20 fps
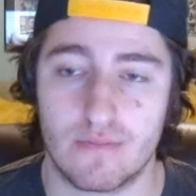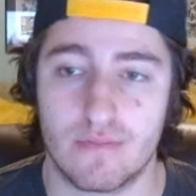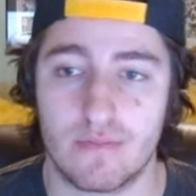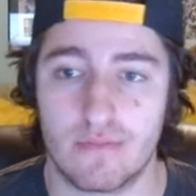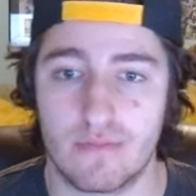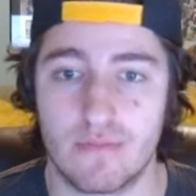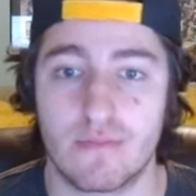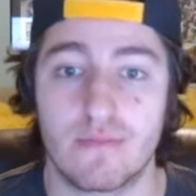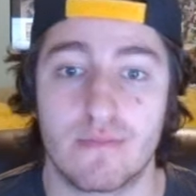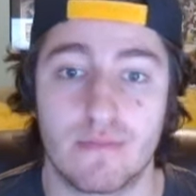
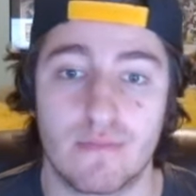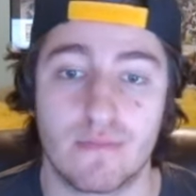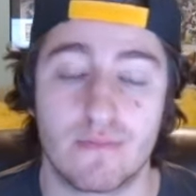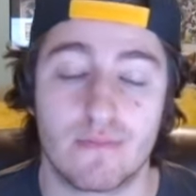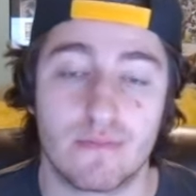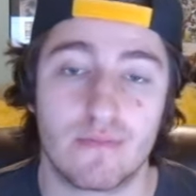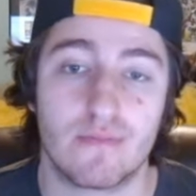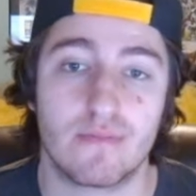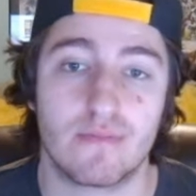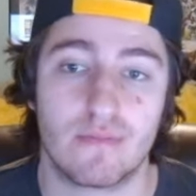
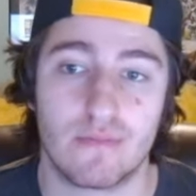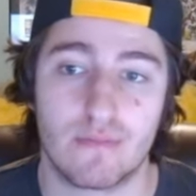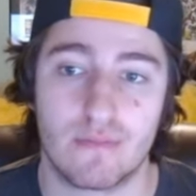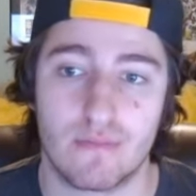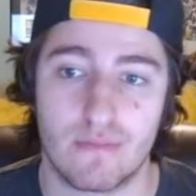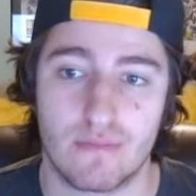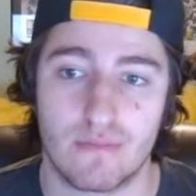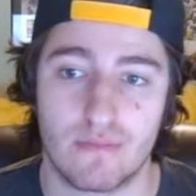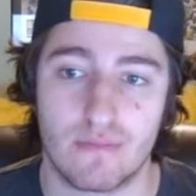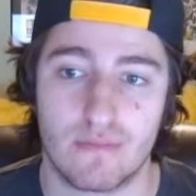
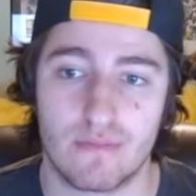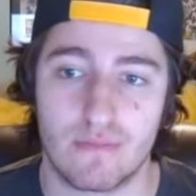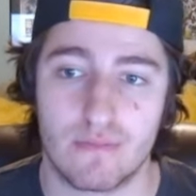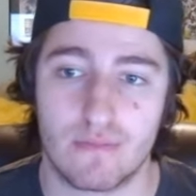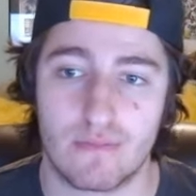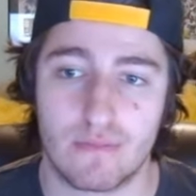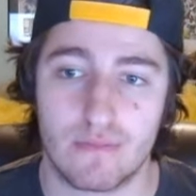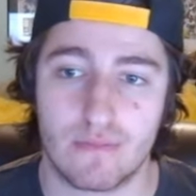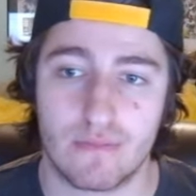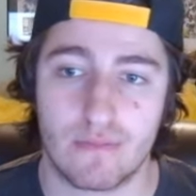
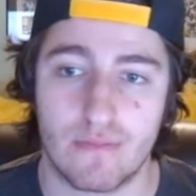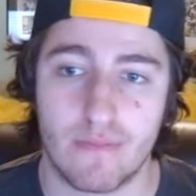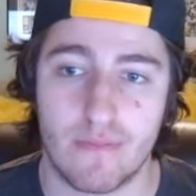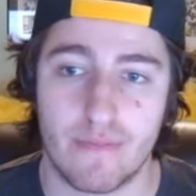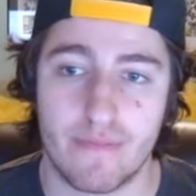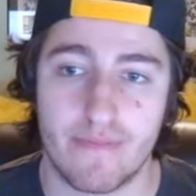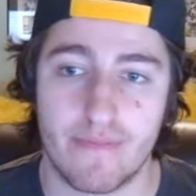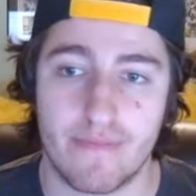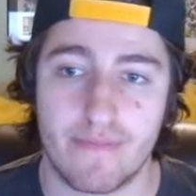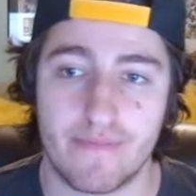
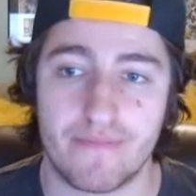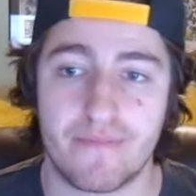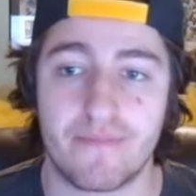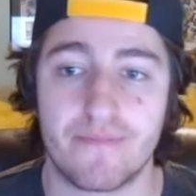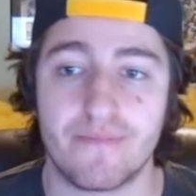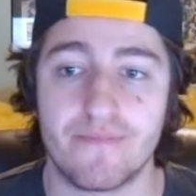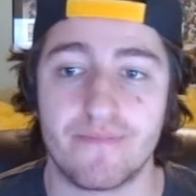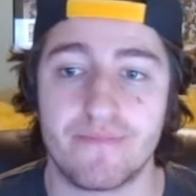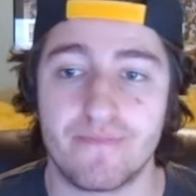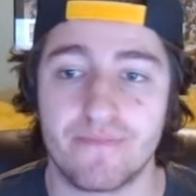
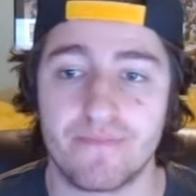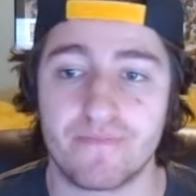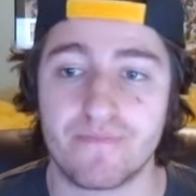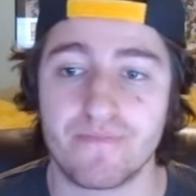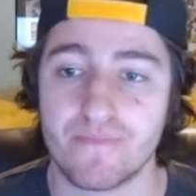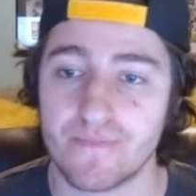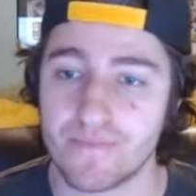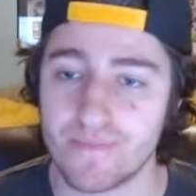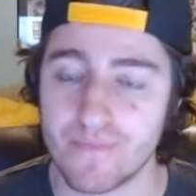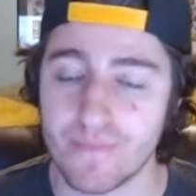
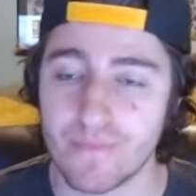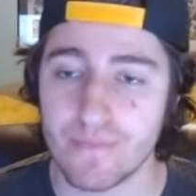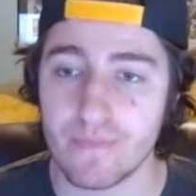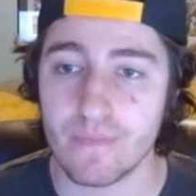[no speech]